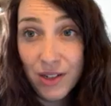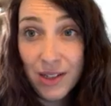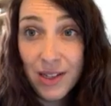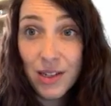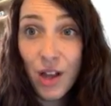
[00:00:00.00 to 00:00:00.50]

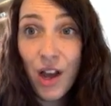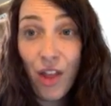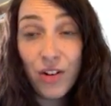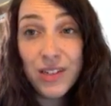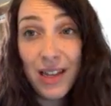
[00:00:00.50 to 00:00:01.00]
This is
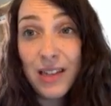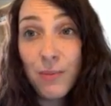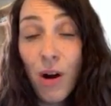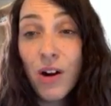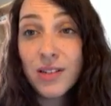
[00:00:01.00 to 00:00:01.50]
another 6
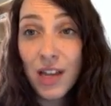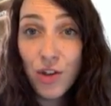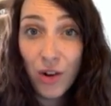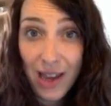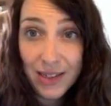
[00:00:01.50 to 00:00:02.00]
marks in
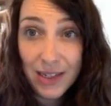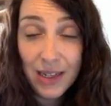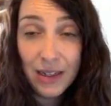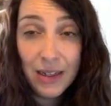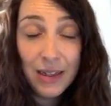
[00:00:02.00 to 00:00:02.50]
your essay.
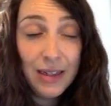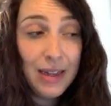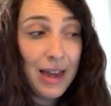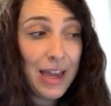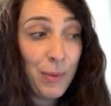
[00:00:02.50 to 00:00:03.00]

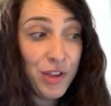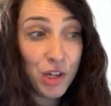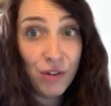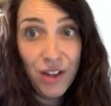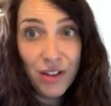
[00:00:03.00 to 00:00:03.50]
When you
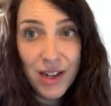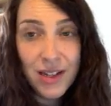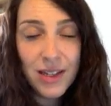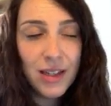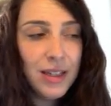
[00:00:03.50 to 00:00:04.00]
start writing your
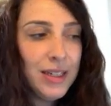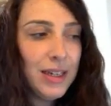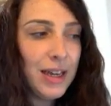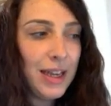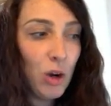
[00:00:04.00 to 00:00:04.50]
essay,
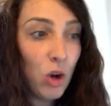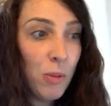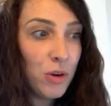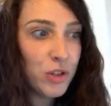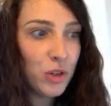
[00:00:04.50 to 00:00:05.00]
it'll come
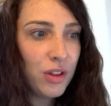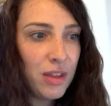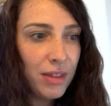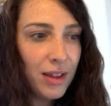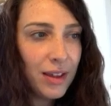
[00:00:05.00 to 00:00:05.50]
on sooner than
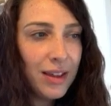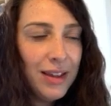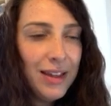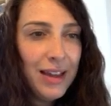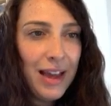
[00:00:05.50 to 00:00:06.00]
you think,
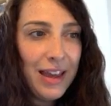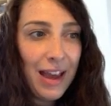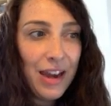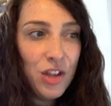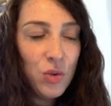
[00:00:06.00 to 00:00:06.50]

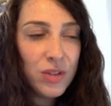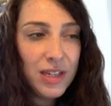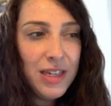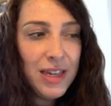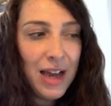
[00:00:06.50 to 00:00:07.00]
and then you'll
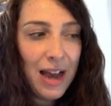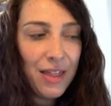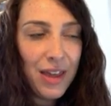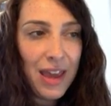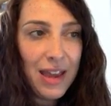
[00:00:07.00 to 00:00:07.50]
see at
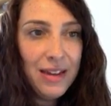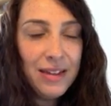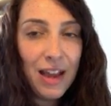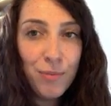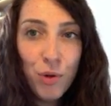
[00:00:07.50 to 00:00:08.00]
the end
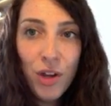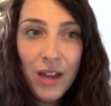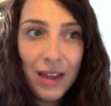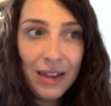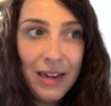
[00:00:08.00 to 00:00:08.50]
I've put it in
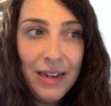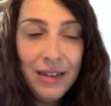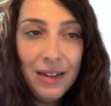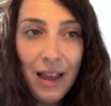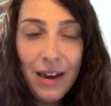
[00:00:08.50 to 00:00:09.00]
a
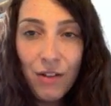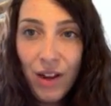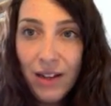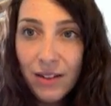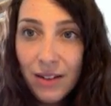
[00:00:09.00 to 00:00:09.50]
green and a
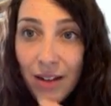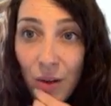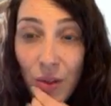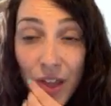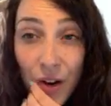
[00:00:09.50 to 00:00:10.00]
red. Now
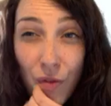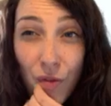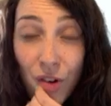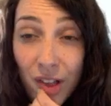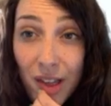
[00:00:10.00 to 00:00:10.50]
they are
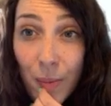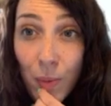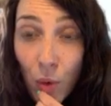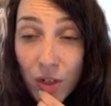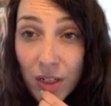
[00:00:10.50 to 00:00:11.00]
really
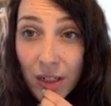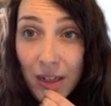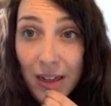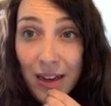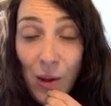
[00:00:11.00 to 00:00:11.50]
important.
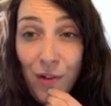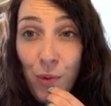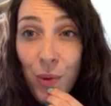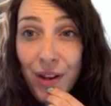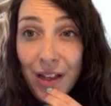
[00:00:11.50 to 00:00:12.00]
Now if we
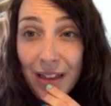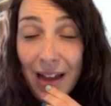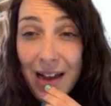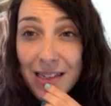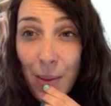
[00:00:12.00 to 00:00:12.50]
were in
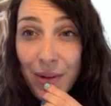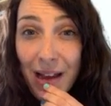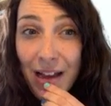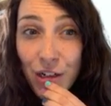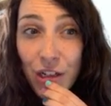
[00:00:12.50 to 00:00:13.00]
class, I would
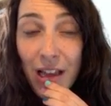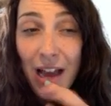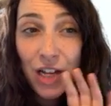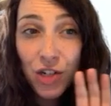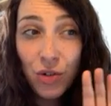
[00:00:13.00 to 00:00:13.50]
actually
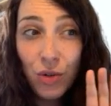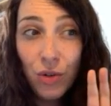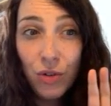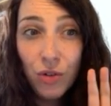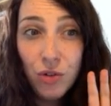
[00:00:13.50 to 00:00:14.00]
ask you
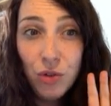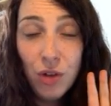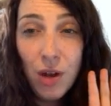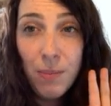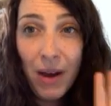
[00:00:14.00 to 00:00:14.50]
to do
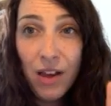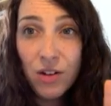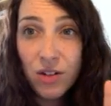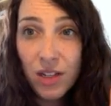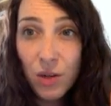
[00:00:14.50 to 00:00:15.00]
it by
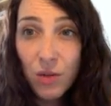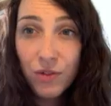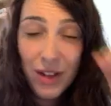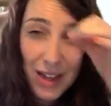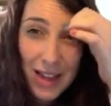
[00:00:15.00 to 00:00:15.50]

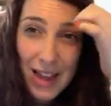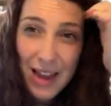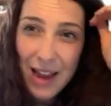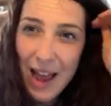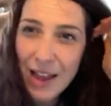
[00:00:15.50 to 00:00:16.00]
yourself,
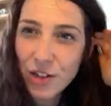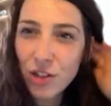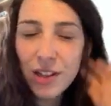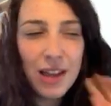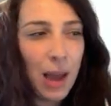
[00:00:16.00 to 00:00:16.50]
and
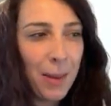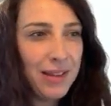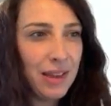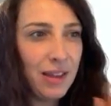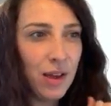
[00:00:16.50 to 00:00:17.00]
actually I might
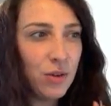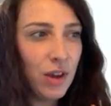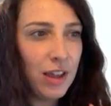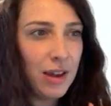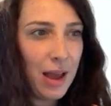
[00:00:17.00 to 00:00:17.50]
take that out
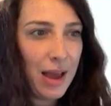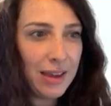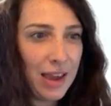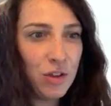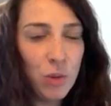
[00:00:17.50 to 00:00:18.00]
and
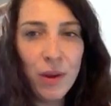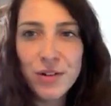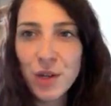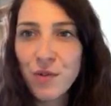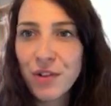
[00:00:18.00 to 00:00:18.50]
get you to do it by
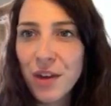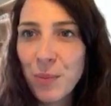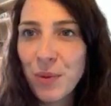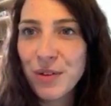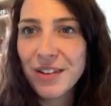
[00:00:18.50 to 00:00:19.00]
yourself, and then I'll
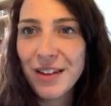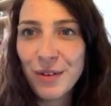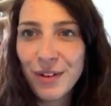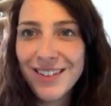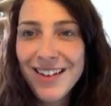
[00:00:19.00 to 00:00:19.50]
put this in later
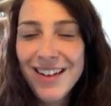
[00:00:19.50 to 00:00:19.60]
on.